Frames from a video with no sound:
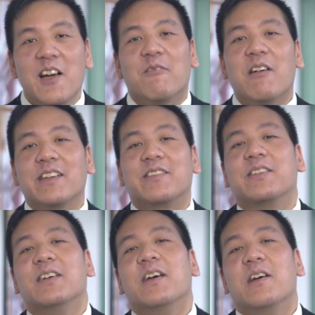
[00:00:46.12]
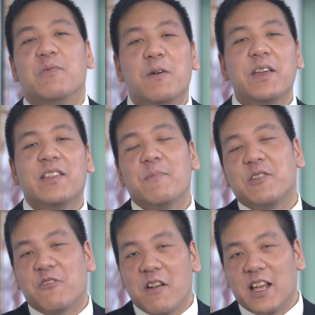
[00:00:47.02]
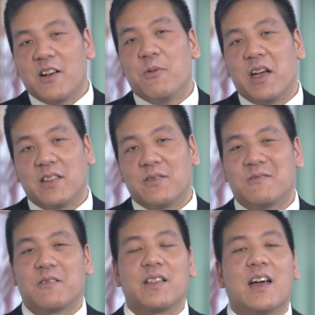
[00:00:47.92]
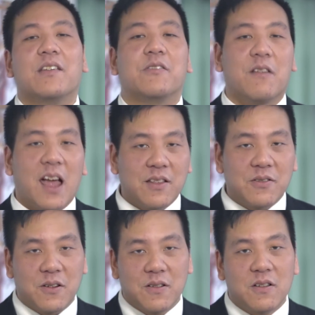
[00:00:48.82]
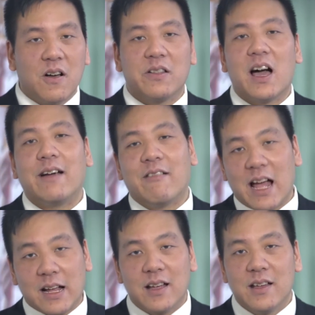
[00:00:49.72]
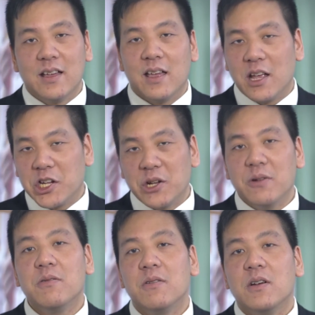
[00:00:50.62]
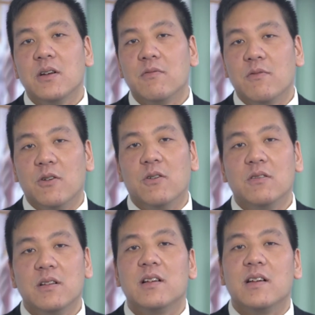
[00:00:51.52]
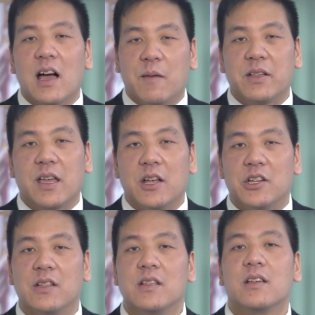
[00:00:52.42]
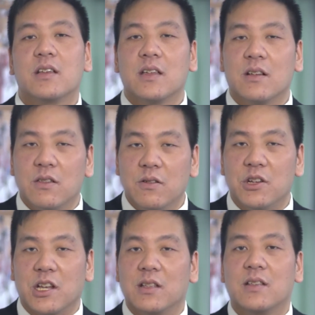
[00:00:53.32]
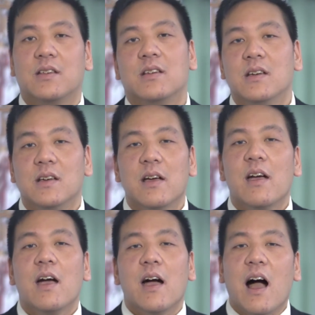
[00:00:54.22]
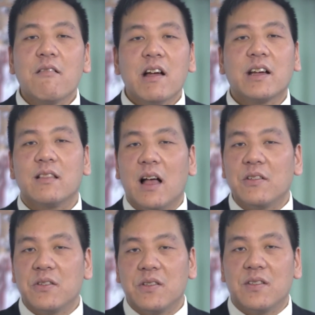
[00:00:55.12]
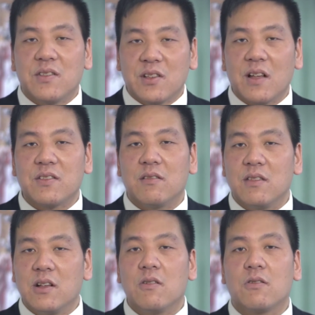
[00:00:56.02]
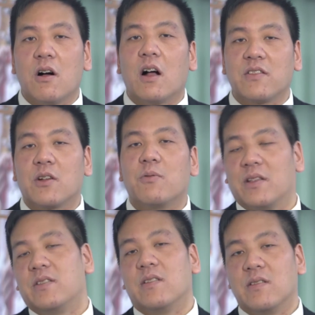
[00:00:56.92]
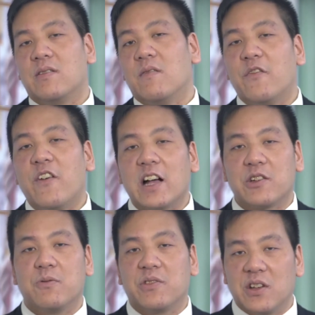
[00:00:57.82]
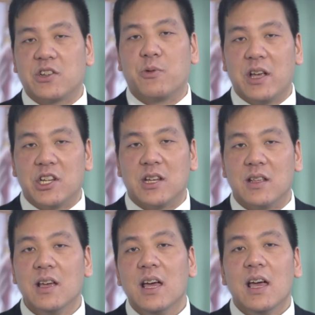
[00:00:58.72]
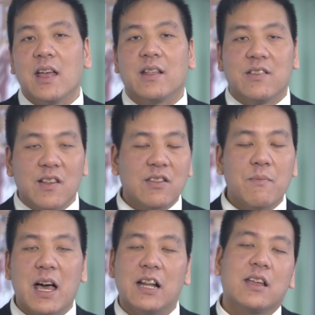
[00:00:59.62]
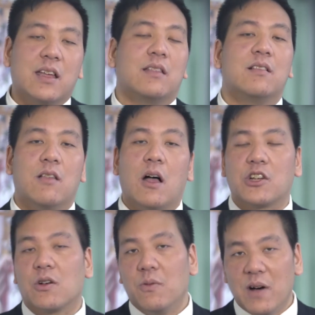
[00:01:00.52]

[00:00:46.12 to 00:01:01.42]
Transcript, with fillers: Right. We'll be demonstrating a way to organize your answer called IRAC. Issue, rule, application, conclusion. IRAC allows you to discuss the legal consequences of a factual situation in a systematic and logical